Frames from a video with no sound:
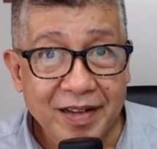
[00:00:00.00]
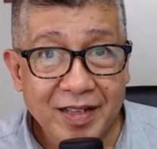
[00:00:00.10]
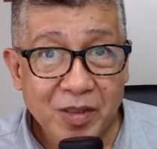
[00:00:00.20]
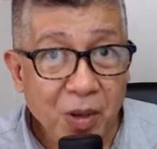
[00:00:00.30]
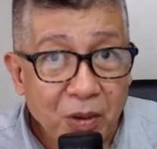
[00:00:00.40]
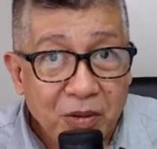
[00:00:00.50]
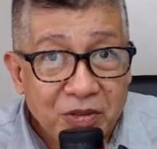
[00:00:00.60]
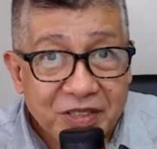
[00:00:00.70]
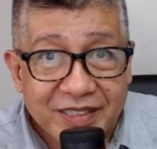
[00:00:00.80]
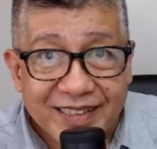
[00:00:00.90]

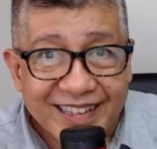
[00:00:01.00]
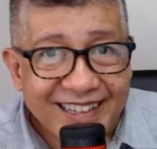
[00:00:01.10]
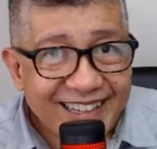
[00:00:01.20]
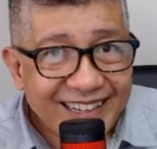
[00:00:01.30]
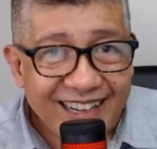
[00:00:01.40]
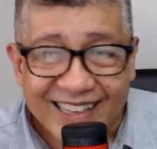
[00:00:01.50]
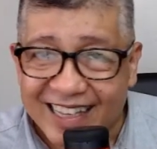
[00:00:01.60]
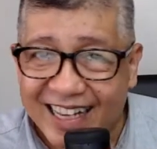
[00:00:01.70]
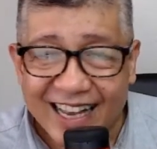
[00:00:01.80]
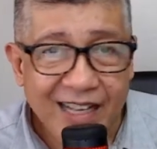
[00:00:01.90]
knows that
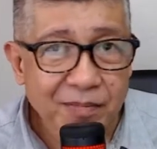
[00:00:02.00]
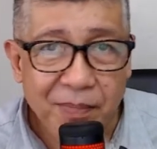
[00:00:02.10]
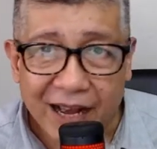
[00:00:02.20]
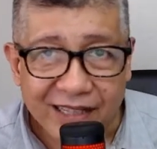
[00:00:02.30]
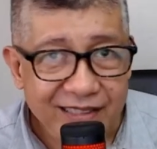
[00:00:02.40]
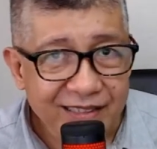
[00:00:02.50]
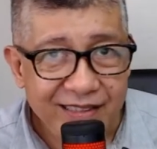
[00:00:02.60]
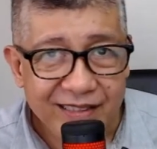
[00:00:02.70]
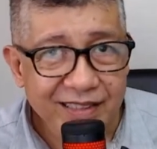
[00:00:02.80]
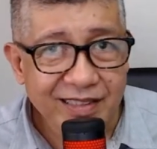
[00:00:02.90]
he cannot pass
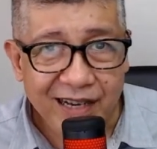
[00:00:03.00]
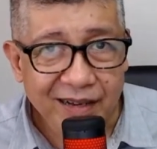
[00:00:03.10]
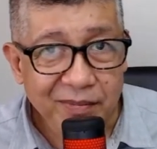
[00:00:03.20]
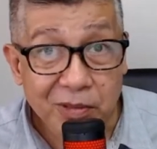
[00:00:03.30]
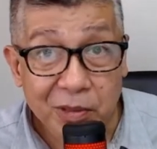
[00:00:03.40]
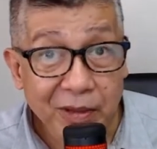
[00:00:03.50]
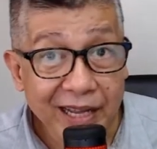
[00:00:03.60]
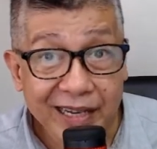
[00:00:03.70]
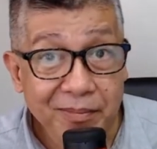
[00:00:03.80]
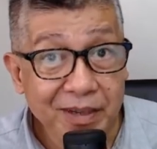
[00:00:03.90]
the job to
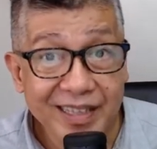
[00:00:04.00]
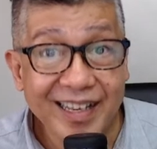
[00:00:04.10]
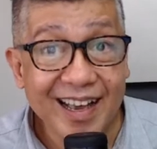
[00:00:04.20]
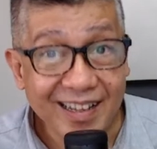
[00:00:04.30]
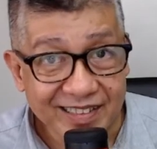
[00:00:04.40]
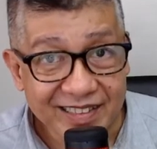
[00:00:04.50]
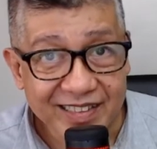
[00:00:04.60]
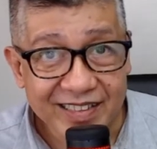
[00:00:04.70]
anybody else.